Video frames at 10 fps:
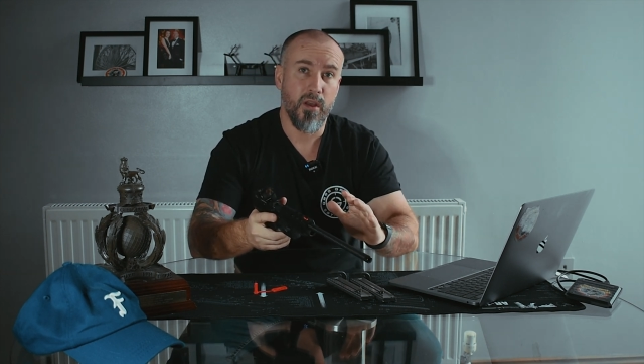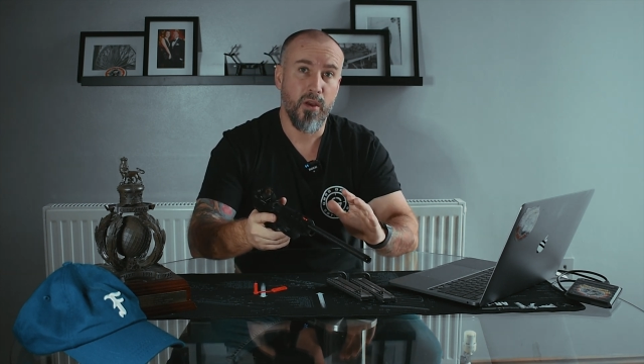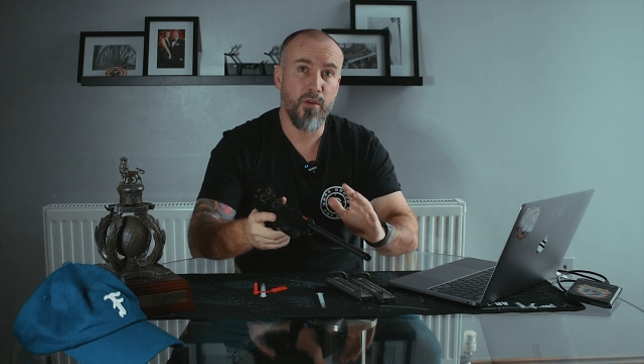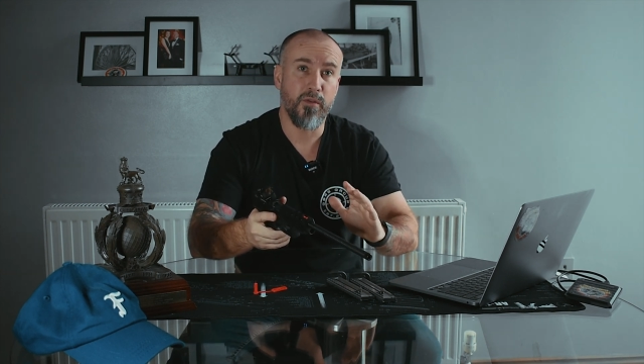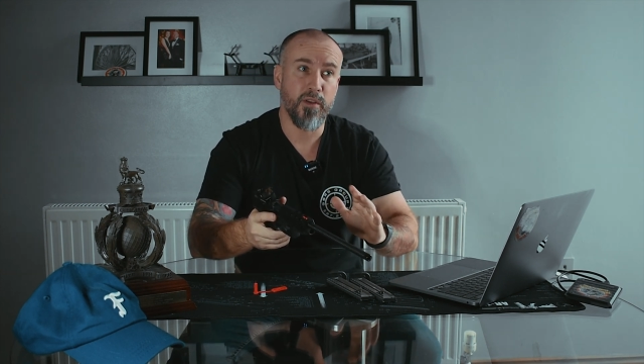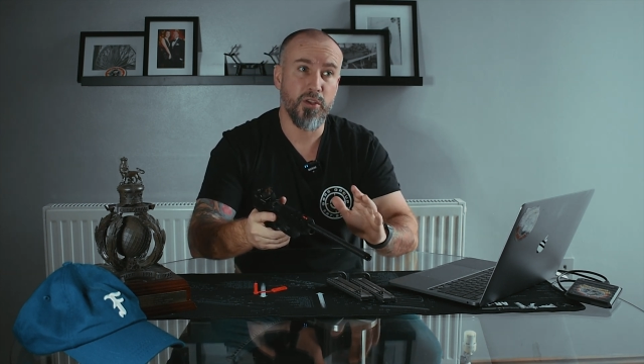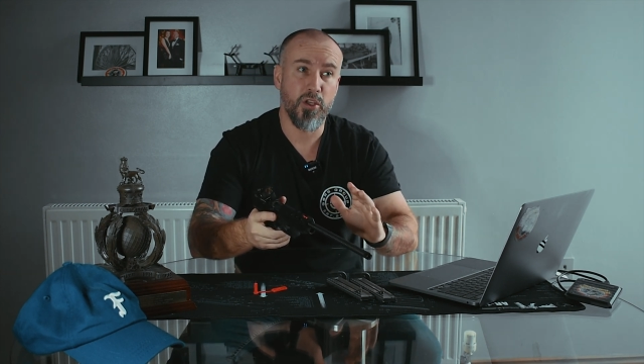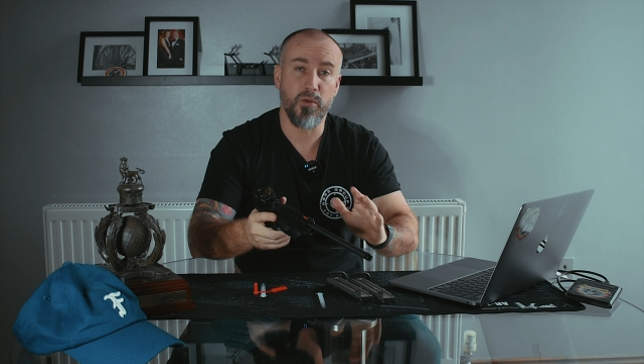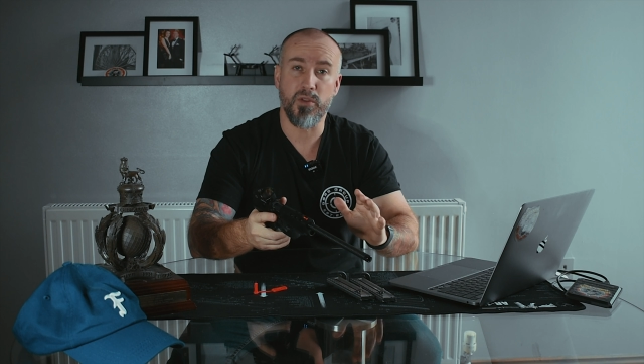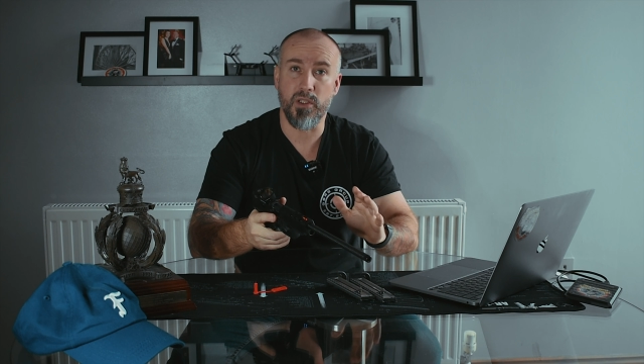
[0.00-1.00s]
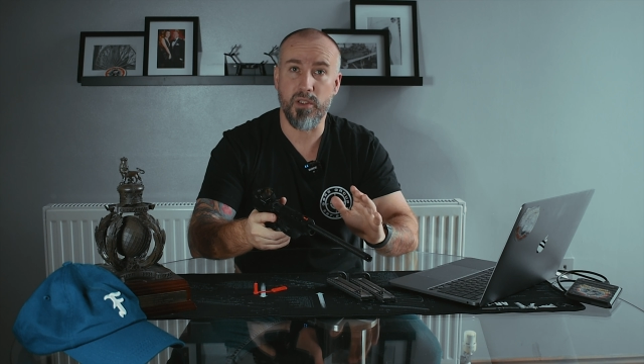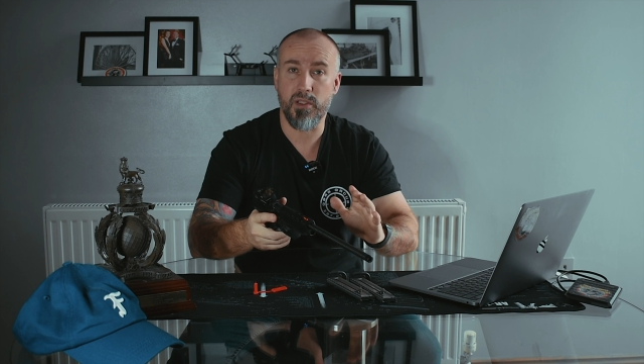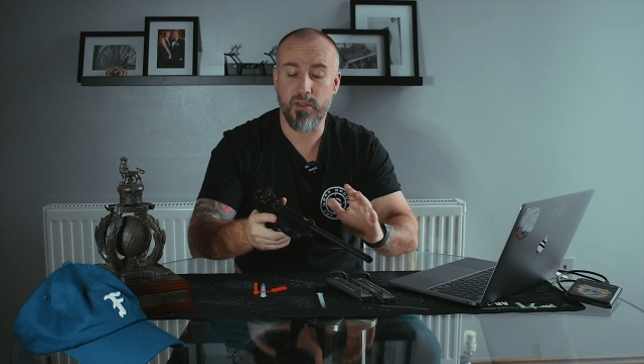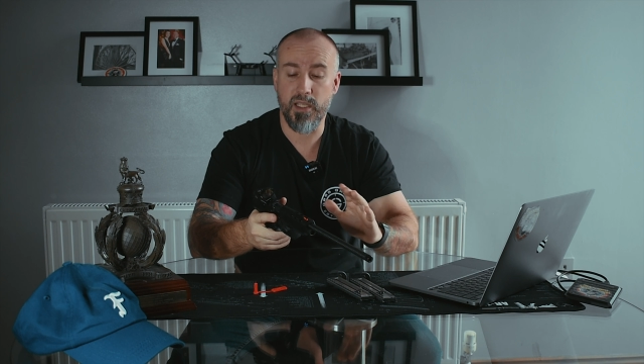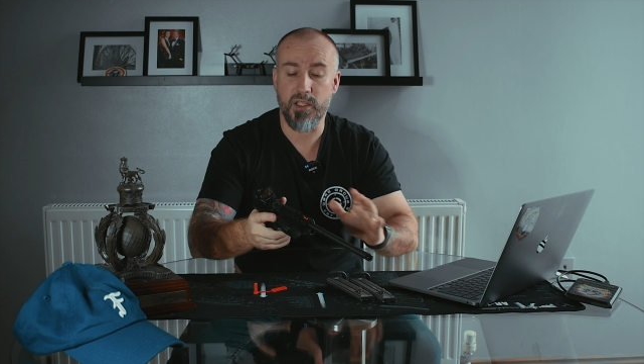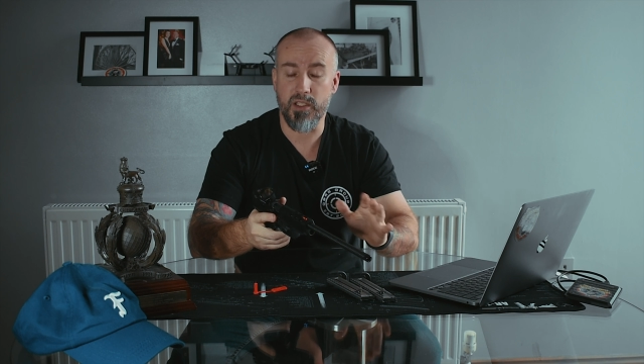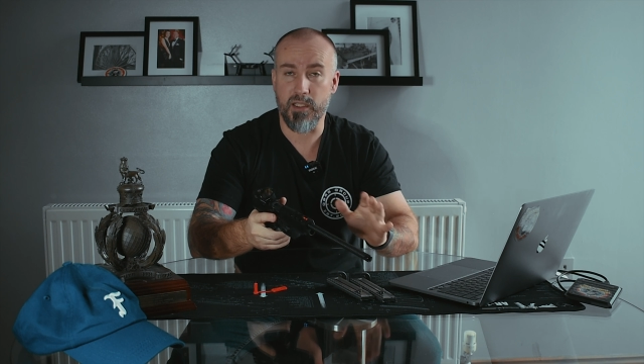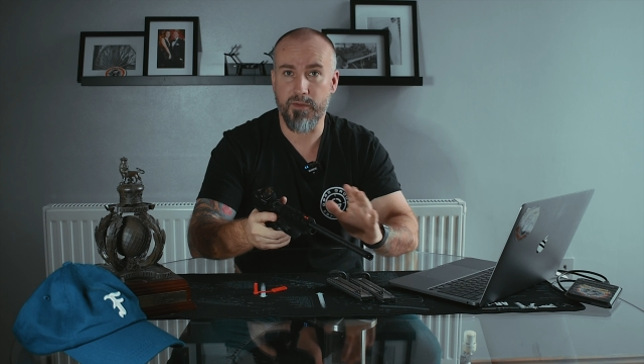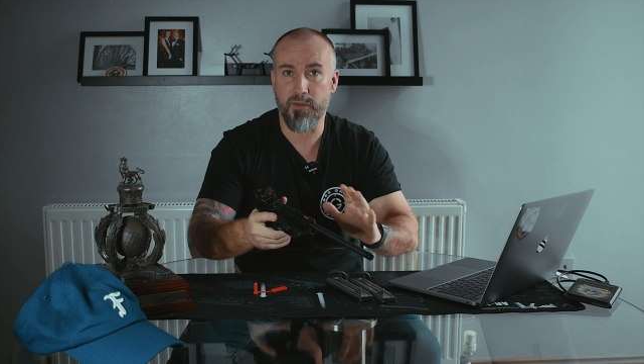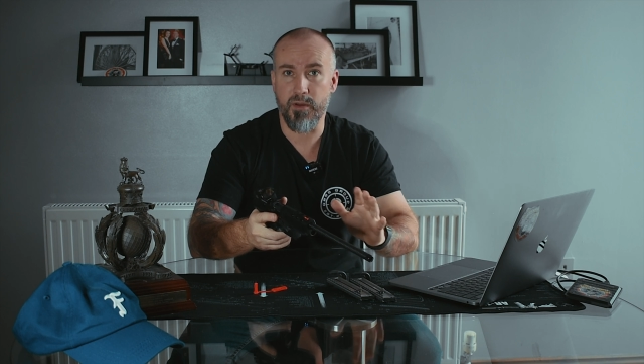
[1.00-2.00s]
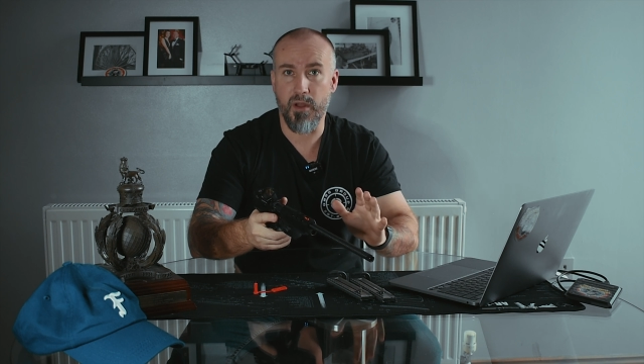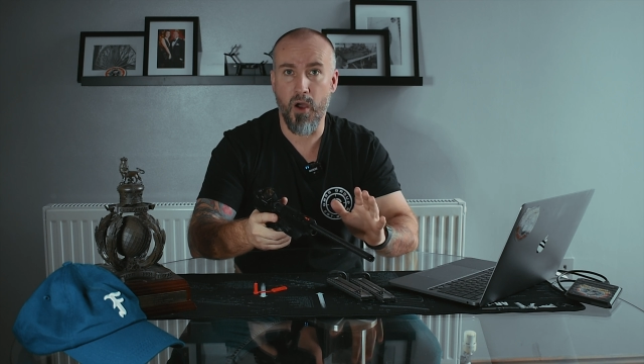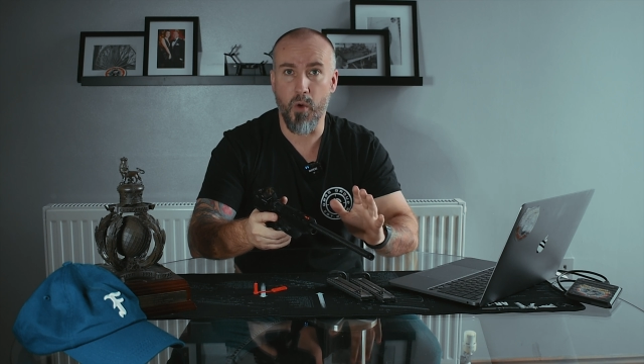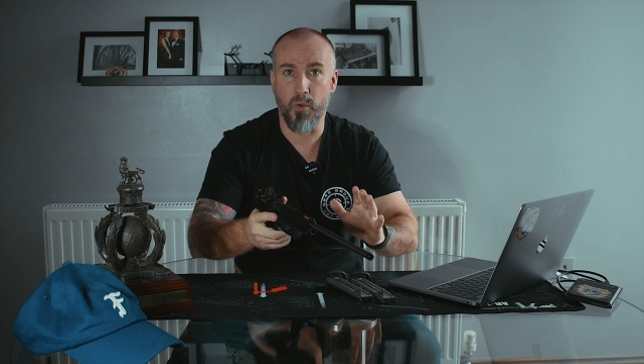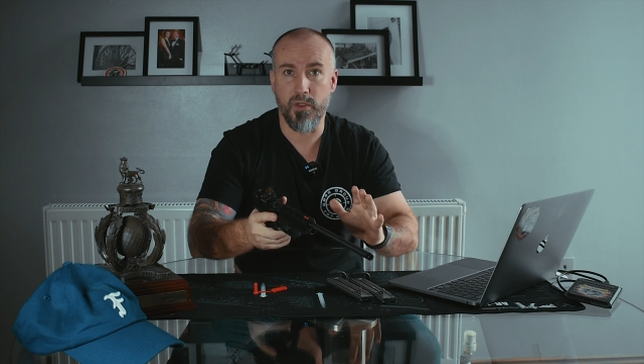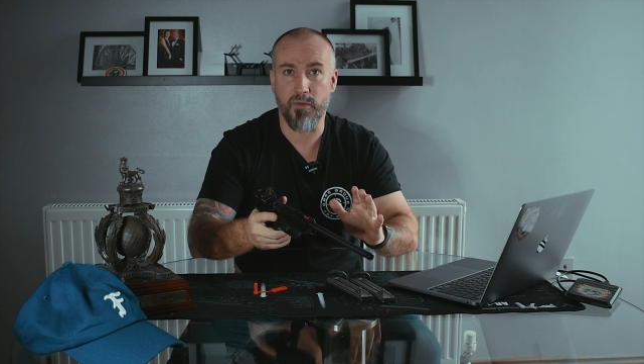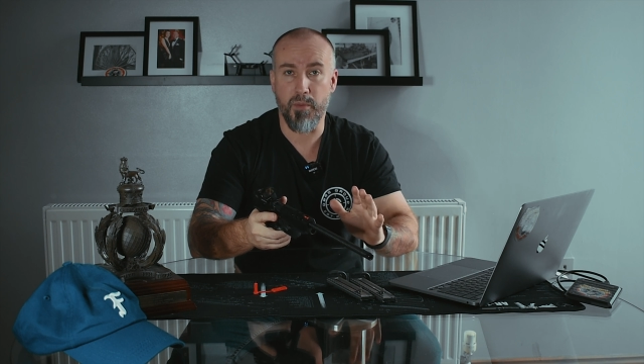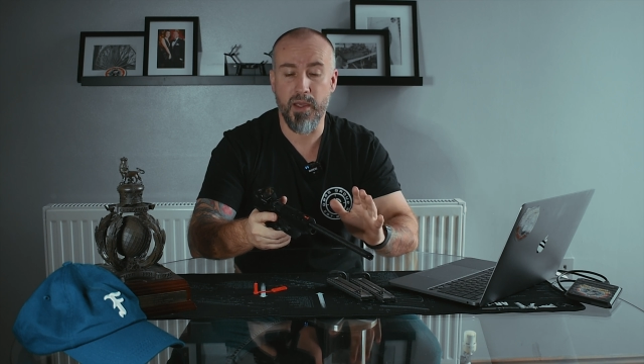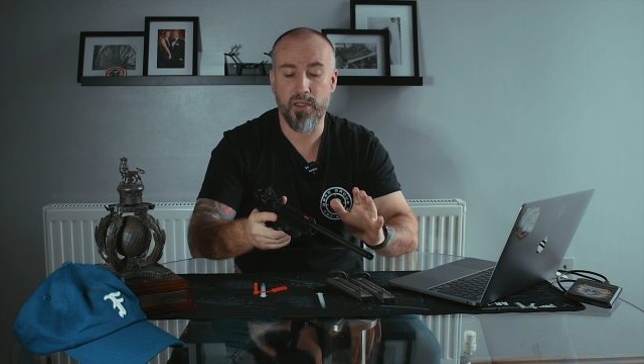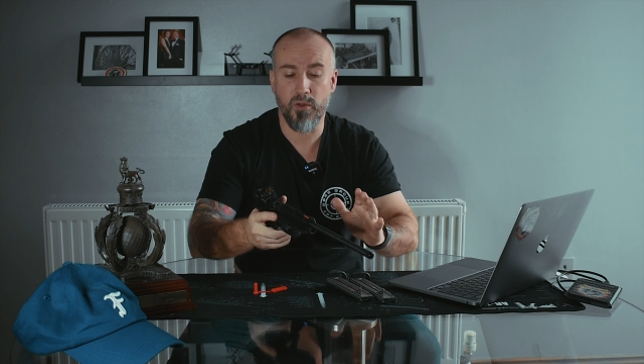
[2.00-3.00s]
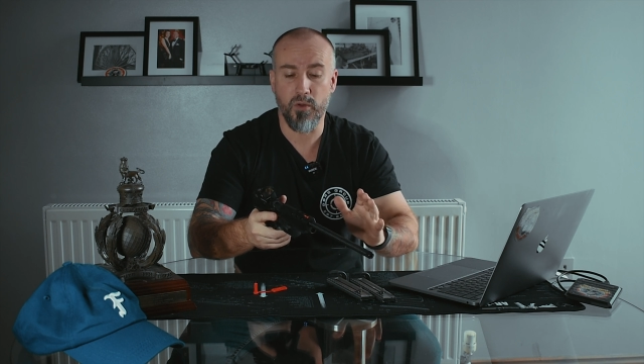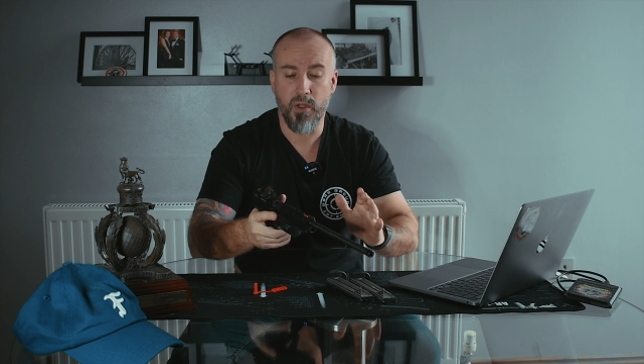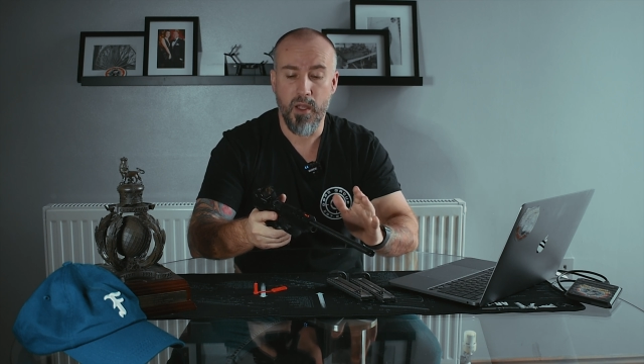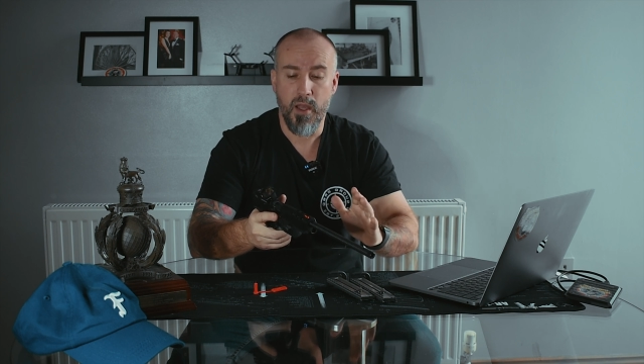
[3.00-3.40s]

hoofing tutors teaching different holds of the pistol,